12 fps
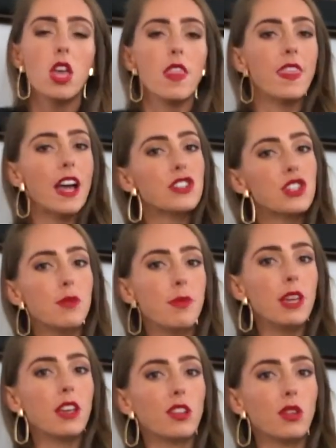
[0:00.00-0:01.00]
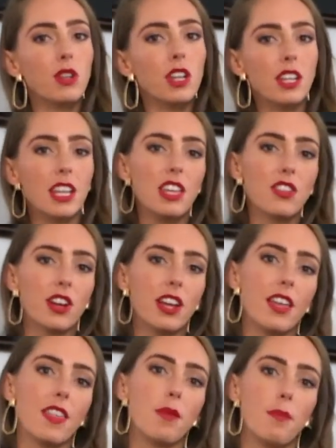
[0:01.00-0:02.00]
that should be included either
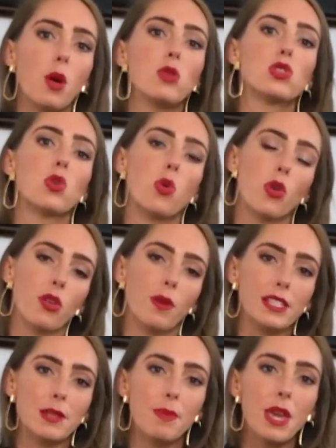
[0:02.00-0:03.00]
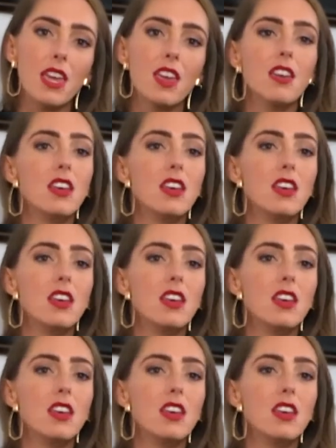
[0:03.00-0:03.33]
in the post or the recipe.